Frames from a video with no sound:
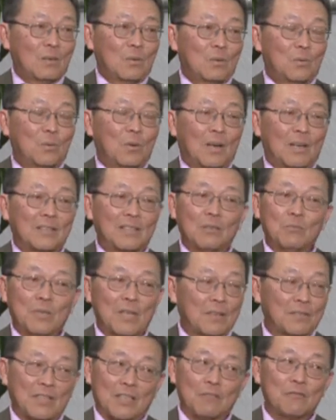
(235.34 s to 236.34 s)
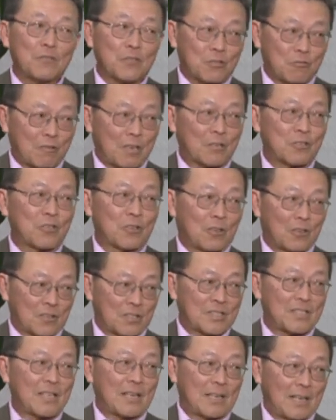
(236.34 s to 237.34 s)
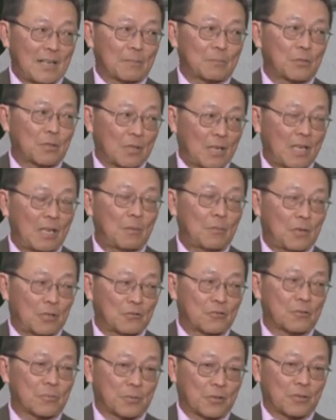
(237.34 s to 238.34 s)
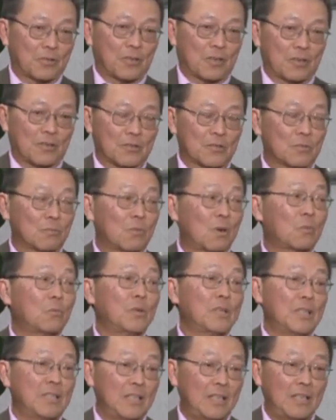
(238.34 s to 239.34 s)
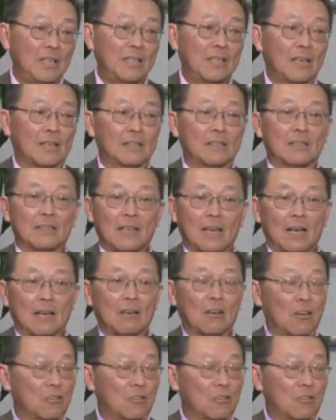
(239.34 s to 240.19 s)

Well, I think we have the infrastructure all set up to help entrepreneurs. What we need are the young